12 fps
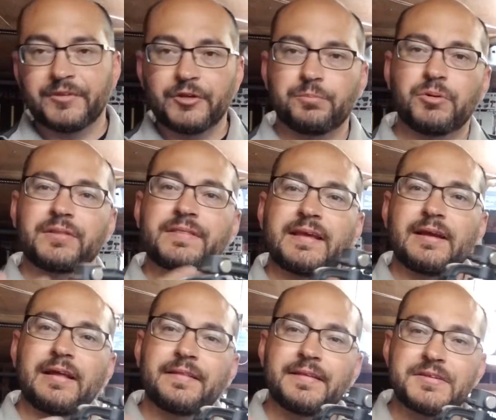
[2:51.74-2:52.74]
put
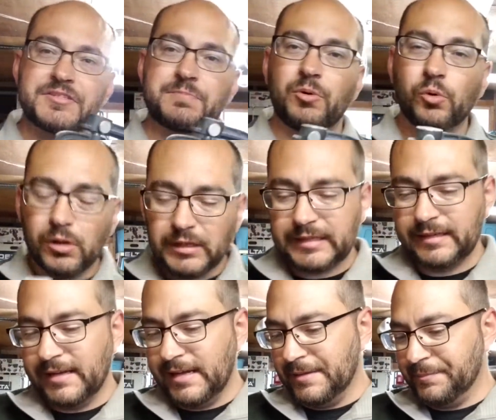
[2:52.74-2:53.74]
the spool,
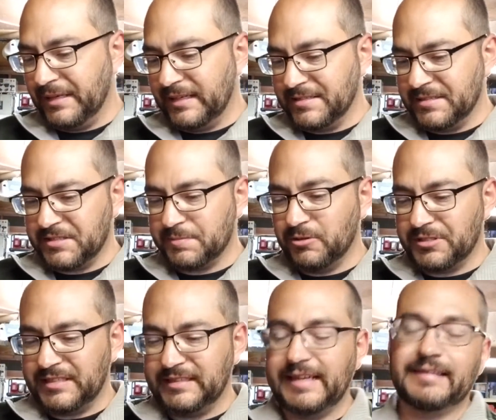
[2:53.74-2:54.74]
because it's supposed
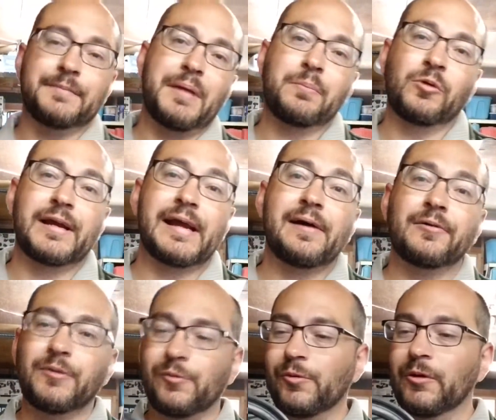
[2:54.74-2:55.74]
to take the memory out
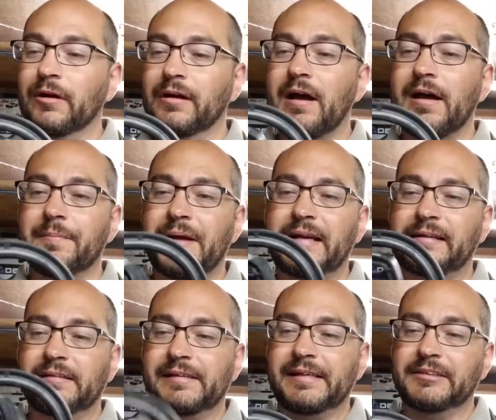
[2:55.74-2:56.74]
or
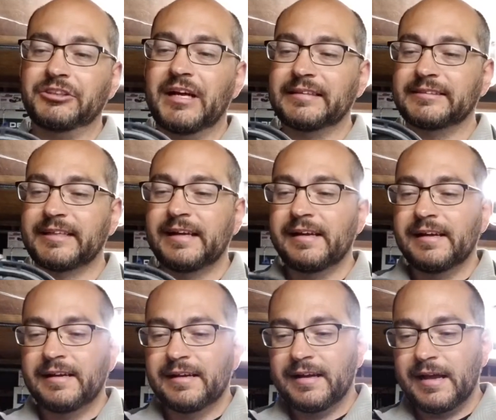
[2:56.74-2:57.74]
automatically adjust
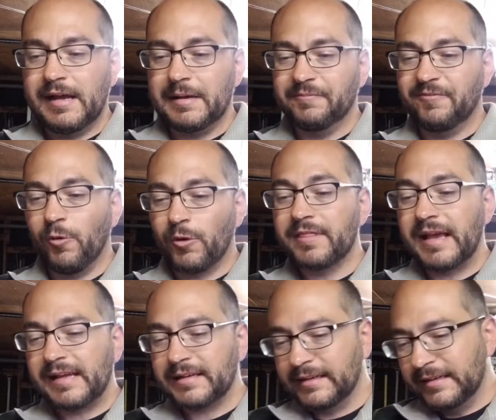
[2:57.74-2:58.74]
for
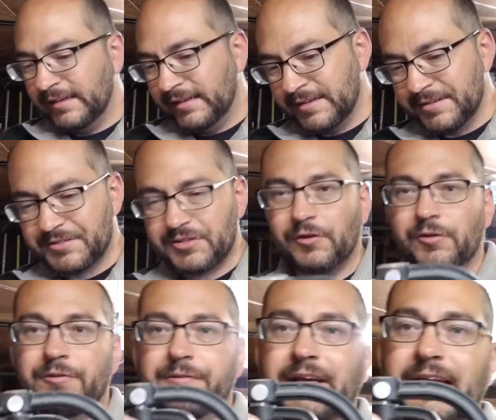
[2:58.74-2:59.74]
that.
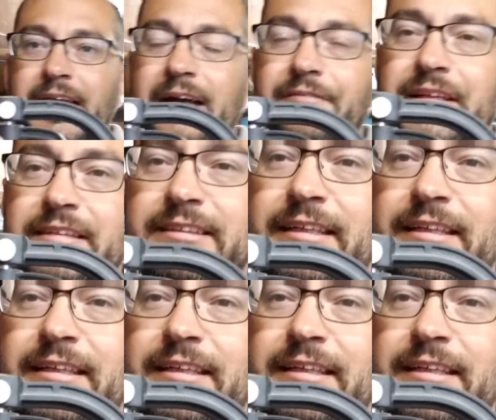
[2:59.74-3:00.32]
So you have this